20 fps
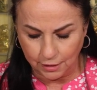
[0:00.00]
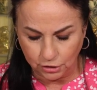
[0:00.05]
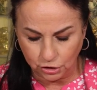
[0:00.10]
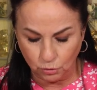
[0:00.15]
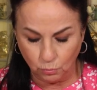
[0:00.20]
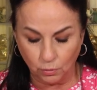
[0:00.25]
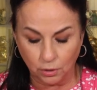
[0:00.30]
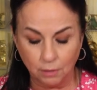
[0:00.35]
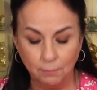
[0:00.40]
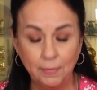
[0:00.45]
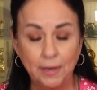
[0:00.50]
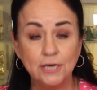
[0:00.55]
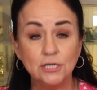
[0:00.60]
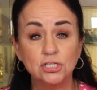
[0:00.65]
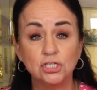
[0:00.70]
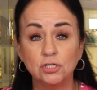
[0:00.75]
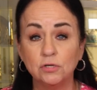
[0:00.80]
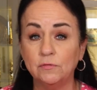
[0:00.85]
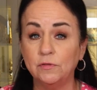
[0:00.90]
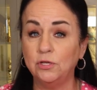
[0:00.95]
You wanna make
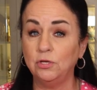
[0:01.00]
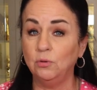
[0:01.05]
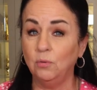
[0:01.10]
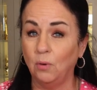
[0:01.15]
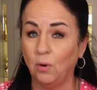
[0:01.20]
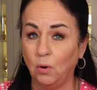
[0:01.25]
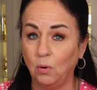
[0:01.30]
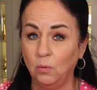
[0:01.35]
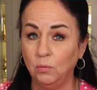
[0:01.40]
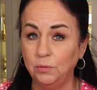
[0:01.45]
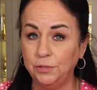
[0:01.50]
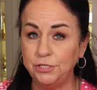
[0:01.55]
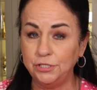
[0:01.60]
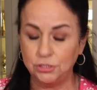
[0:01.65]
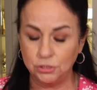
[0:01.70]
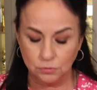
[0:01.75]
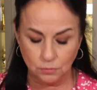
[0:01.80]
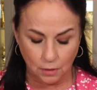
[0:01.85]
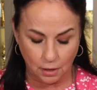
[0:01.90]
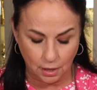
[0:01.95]
sure that you only
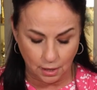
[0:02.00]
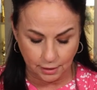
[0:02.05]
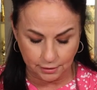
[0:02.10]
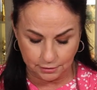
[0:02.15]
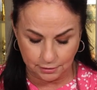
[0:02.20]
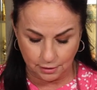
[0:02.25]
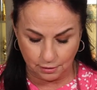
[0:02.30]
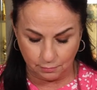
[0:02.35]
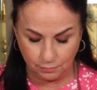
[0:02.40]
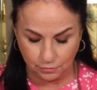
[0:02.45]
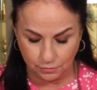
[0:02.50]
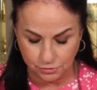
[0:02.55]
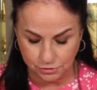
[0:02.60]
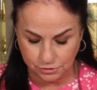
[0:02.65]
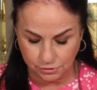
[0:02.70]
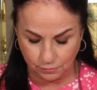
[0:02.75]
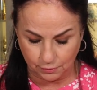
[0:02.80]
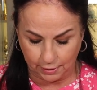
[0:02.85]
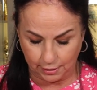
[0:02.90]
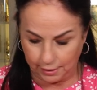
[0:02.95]
do odd
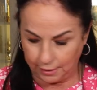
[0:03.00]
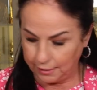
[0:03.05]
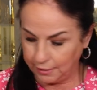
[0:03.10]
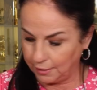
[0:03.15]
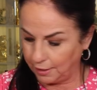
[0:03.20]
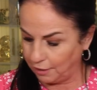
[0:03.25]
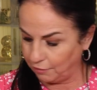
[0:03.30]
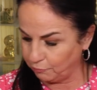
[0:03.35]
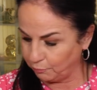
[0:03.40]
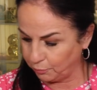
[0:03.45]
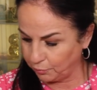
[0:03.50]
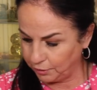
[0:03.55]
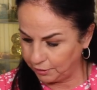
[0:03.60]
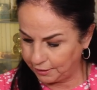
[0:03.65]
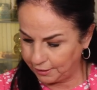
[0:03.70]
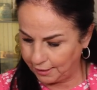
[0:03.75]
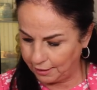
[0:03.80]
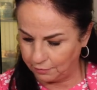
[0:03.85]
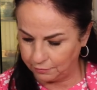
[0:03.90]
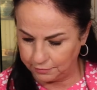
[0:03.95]
numbers, okay? And I've
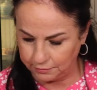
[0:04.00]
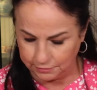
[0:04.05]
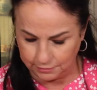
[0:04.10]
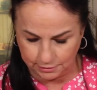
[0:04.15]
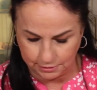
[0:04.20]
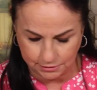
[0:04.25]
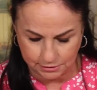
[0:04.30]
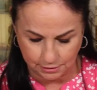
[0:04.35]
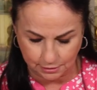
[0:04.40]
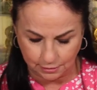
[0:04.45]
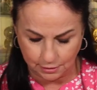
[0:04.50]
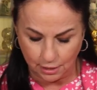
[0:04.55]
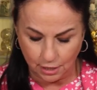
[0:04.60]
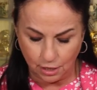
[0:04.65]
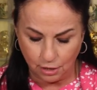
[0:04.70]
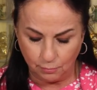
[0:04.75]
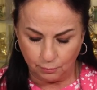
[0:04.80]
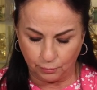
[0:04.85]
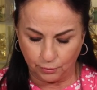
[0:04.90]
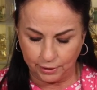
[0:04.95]
pre-counted these and
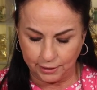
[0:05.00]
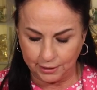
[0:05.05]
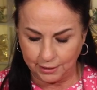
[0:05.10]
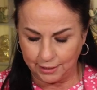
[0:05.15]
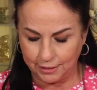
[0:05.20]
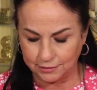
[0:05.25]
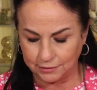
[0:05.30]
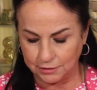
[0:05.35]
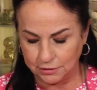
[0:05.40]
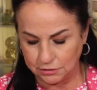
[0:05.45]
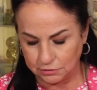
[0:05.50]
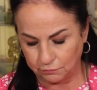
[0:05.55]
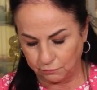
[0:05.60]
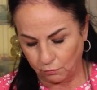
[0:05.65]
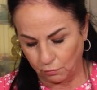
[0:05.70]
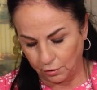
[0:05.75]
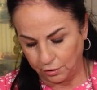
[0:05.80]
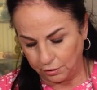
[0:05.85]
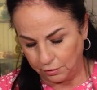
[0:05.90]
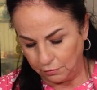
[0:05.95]
pre-cut these
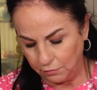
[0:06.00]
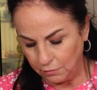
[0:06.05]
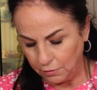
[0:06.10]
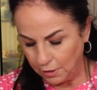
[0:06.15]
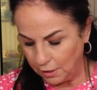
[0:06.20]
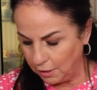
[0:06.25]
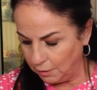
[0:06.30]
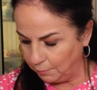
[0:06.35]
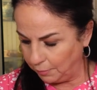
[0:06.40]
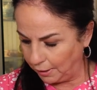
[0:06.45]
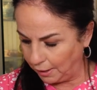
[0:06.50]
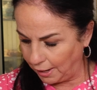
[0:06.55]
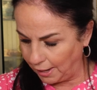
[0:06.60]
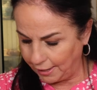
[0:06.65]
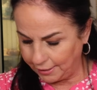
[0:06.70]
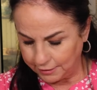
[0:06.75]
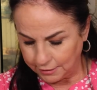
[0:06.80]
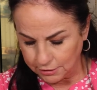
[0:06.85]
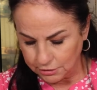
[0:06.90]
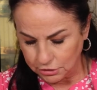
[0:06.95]
for you, but
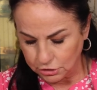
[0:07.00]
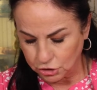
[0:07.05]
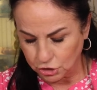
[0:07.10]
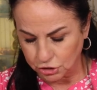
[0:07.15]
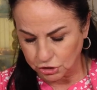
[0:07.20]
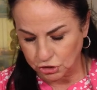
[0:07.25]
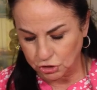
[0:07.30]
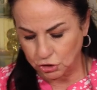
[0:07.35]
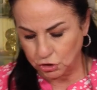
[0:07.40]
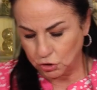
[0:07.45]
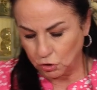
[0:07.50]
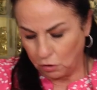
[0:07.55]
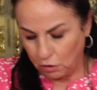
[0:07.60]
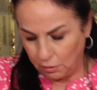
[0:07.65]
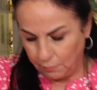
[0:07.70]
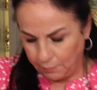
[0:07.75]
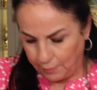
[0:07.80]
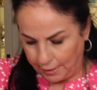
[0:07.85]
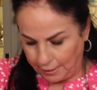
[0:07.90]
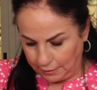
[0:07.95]
I can just
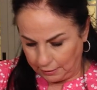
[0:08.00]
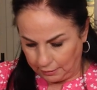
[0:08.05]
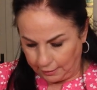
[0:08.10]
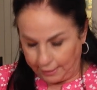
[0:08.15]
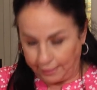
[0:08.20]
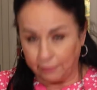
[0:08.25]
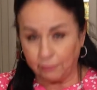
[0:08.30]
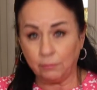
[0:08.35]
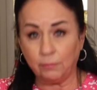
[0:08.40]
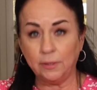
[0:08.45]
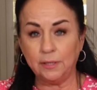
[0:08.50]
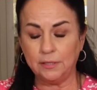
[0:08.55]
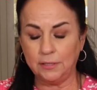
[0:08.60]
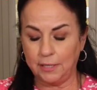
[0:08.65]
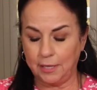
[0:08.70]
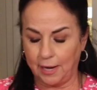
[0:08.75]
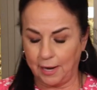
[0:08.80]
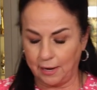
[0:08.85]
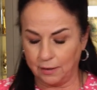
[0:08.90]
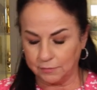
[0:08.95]
start by layering
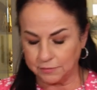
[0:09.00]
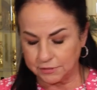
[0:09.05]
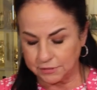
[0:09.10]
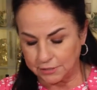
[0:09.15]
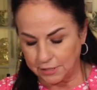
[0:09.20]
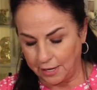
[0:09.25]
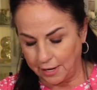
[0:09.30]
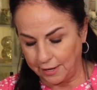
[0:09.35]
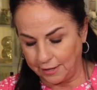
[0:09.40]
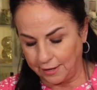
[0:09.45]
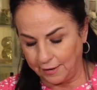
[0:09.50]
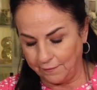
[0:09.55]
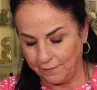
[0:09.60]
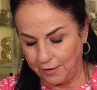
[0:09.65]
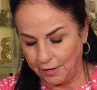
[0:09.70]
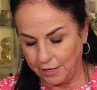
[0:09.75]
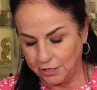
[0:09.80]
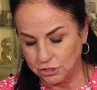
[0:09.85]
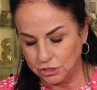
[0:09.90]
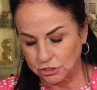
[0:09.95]
the outside and
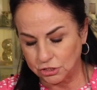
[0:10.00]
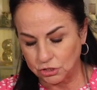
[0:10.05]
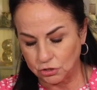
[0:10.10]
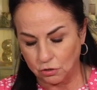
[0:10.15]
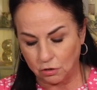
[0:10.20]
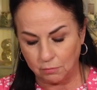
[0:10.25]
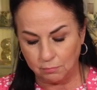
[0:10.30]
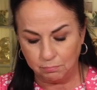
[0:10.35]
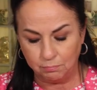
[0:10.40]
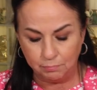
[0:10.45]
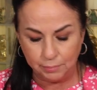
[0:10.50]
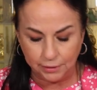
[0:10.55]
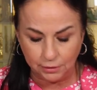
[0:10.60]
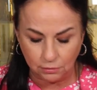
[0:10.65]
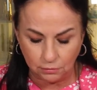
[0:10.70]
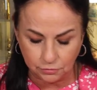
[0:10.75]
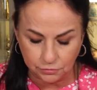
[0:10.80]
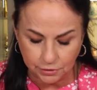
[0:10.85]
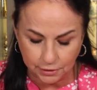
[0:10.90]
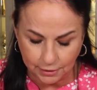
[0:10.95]
then I just start
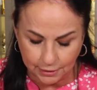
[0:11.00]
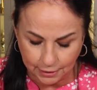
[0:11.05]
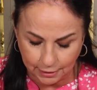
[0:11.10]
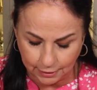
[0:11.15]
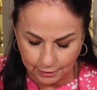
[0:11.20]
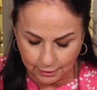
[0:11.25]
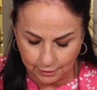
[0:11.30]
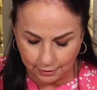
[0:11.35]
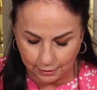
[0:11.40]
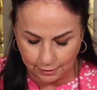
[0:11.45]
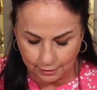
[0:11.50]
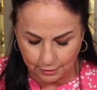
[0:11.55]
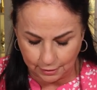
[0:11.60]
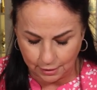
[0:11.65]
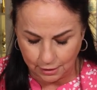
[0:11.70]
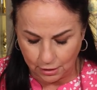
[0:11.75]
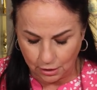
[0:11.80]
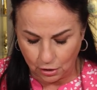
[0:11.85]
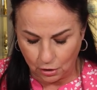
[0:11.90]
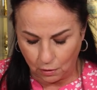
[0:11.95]
building in
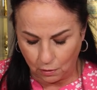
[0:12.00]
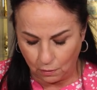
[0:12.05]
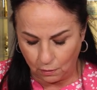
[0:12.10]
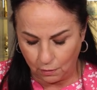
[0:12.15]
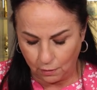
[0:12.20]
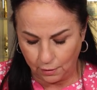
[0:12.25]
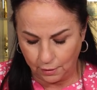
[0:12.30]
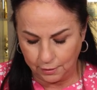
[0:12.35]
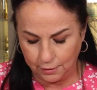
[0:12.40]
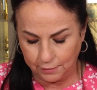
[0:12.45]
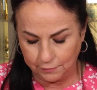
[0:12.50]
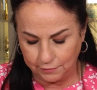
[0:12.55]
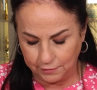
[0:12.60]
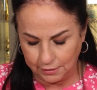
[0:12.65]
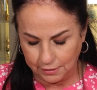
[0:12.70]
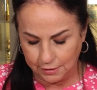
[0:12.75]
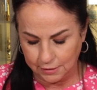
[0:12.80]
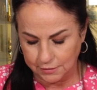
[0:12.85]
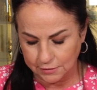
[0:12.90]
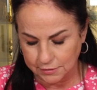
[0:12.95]
on
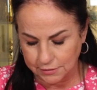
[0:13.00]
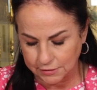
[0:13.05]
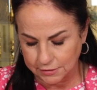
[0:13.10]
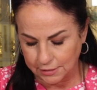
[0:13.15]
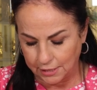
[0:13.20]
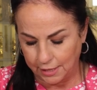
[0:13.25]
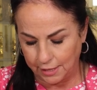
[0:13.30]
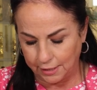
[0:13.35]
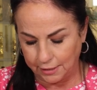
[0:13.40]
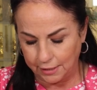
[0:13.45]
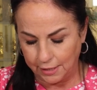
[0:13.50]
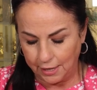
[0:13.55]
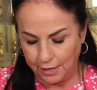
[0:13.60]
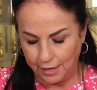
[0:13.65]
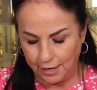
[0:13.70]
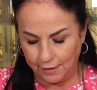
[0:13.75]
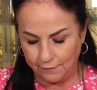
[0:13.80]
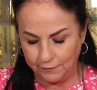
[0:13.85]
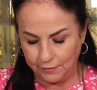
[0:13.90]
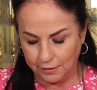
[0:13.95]
the inside.
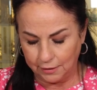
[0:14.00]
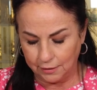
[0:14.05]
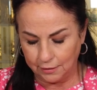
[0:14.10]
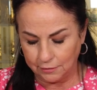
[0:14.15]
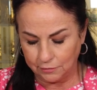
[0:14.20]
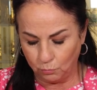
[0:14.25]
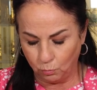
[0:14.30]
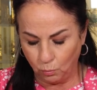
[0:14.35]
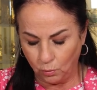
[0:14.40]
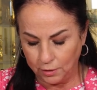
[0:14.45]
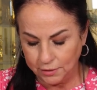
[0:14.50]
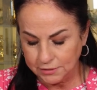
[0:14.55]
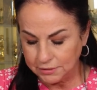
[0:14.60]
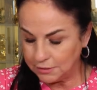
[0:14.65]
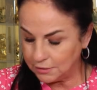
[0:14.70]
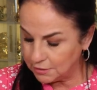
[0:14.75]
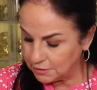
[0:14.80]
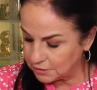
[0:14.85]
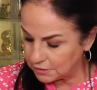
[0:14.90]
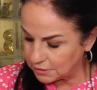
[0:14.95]
And the ones
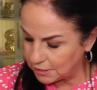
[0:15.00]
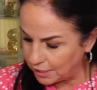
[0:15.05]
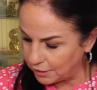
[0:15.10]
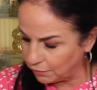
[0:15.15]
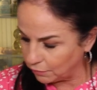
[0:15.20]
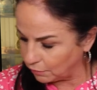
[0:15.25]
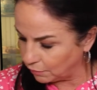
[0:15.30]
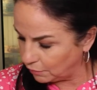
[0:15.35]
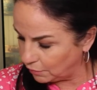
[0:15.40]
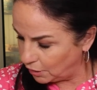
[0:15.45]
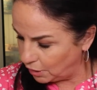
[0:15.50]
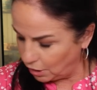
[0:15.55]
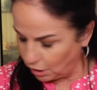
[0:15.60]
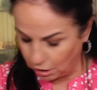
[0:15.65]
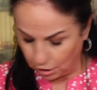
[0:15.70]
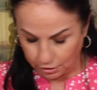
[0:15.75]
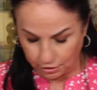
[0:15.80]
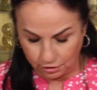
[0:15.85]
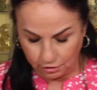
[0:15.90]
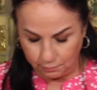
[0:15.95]
in the center
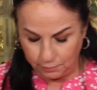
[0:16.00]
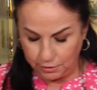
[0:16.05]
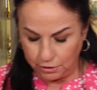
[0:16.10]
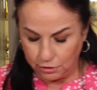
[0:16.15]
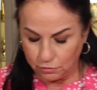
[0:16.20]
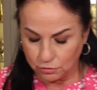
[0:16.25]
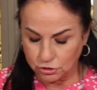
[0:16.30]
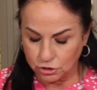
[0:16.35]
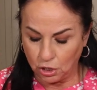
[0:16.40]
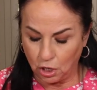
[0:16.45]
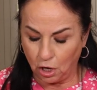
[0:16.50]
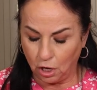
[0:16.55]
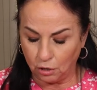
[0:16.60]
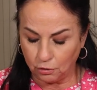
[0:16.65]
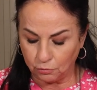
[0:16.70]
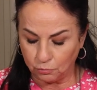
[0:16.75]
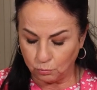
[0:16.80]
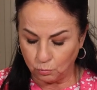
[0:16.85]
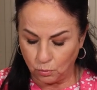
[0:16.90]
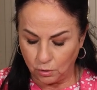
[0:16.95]
are gonna be your
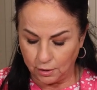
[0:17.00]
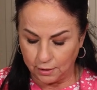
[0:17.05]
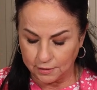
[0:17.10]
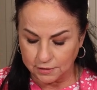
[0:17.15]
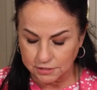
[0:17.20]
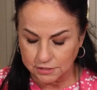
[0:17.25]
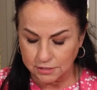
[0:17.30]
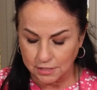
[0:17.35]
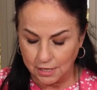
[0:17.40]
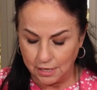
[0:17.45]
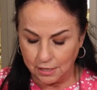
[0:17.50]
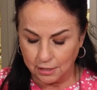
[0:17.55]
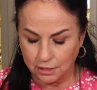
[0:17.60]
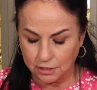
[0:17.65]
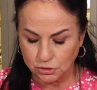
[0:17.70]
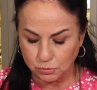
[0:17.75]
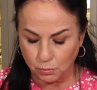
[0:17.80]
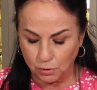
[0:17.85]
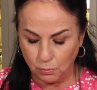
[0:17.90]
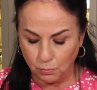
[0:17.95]
taller ones
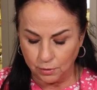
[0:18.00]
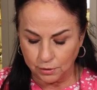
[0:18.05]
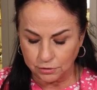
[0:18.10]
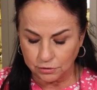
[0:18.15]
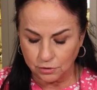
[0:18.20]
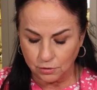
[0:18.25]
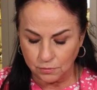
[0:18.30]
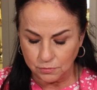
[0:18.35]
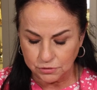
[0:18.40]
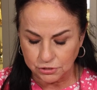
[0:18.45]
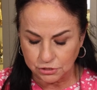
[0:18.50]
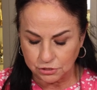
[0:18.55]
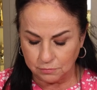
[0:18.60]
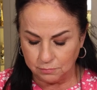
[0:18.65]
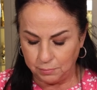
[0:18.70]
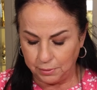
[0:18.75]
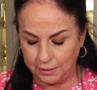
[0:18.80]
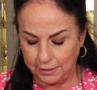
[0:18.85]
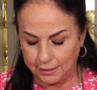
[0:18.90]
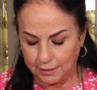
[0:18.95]
because we want those to
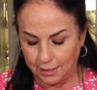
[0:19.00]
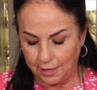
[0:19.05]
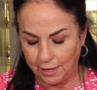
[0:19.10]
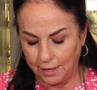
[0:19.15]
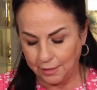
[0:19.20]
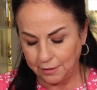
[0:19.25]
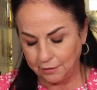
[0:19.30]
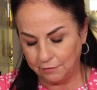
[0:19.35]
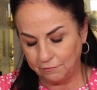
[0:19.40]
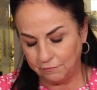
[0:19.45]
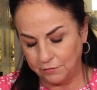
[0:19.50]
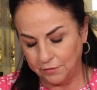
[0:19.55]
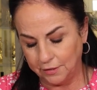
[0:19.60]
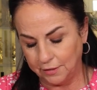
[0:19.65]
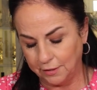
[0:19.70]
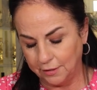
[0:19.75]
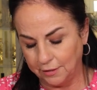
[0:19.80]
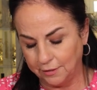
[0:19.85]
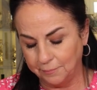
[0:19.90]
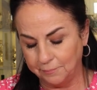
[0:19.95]
be kind of
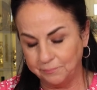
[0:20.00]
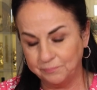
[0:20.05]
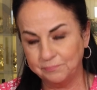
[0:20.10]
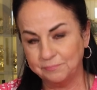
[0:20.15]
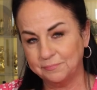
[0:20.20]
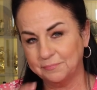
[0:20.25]
the